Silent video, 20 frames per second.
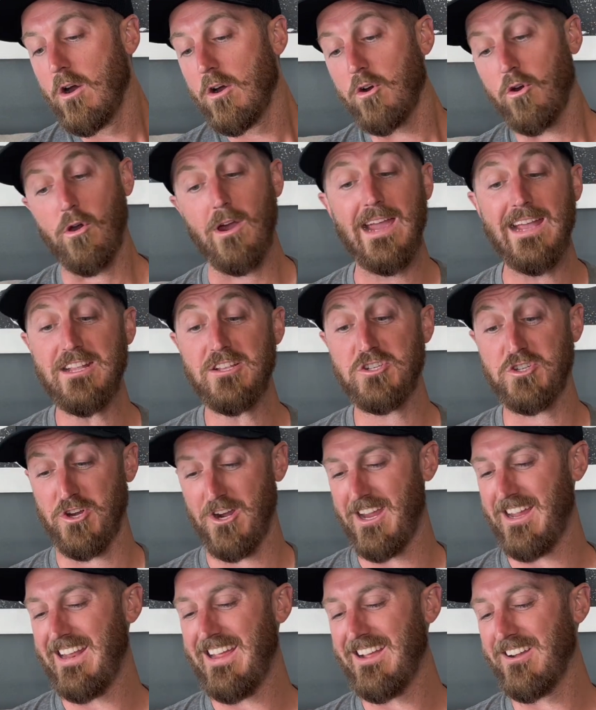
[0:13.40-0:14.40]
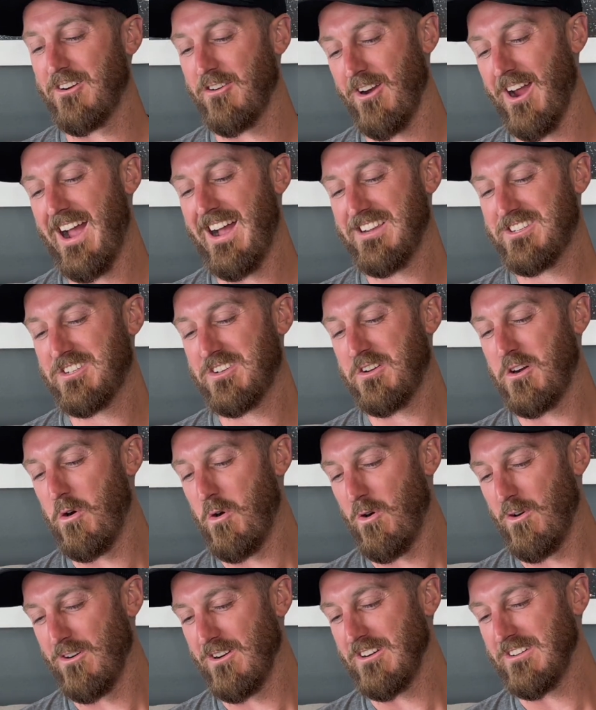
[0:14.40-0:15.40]
Crate Training Crash
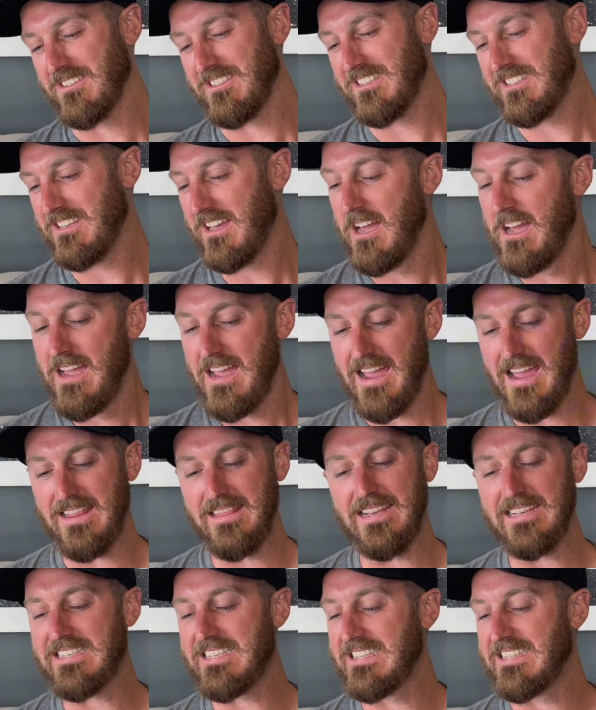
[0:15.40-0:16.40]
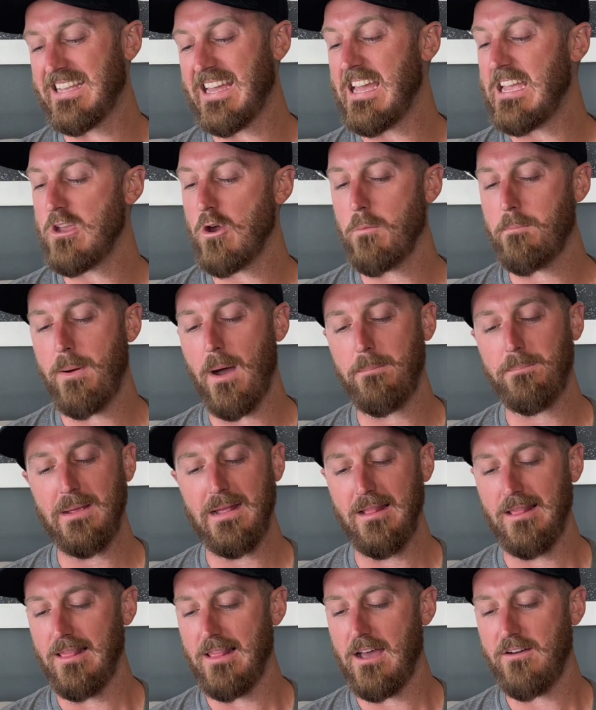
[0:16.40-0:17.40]
Course. And this is to get your puppy
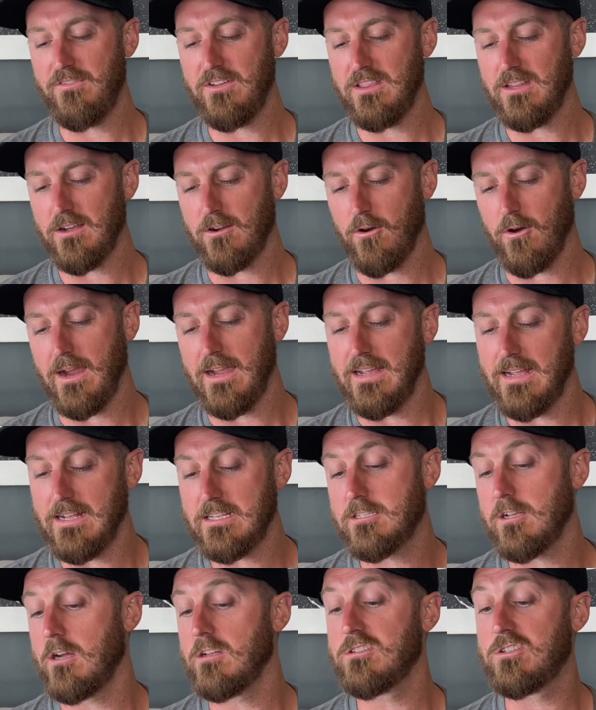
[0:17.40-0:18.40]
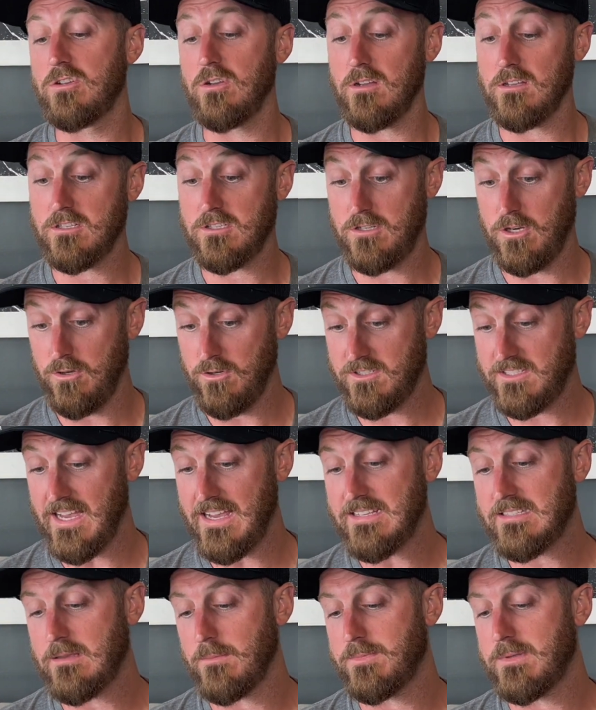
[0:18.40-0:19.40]
loving the crate. It's on Tuesday,
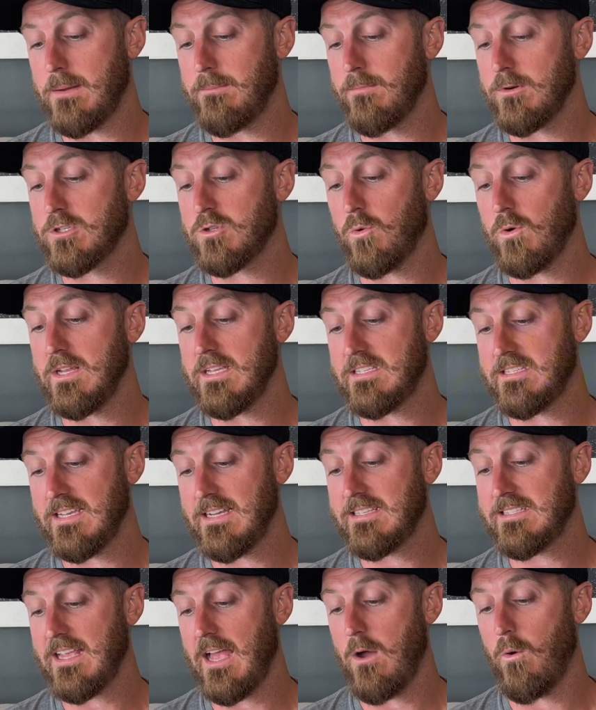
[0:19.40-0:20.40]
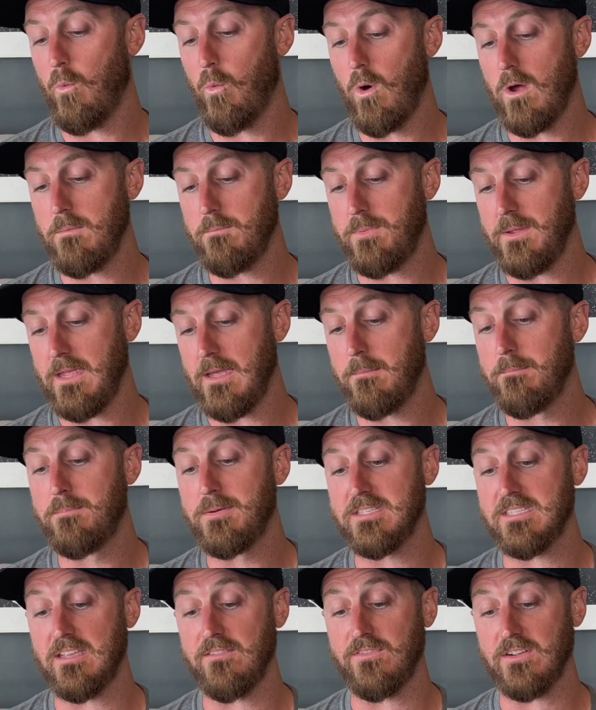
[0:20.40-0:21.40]
September 26th at 1 p.m.
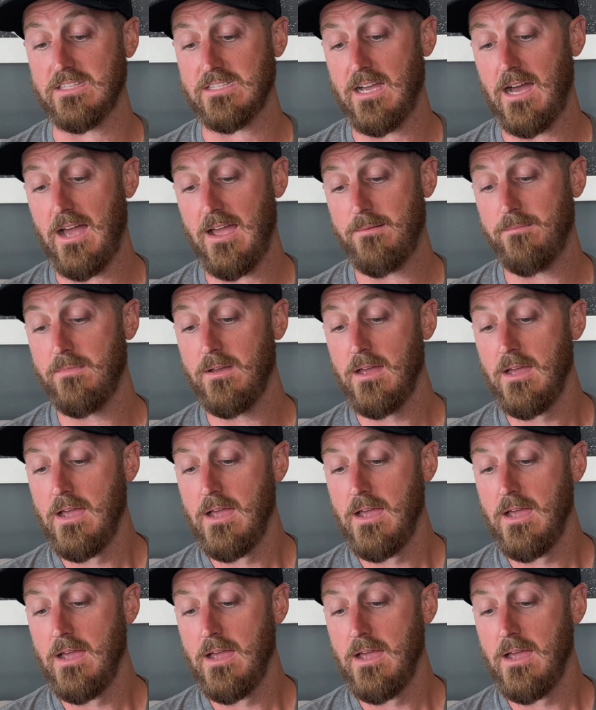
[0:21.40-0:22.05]
Pacific time.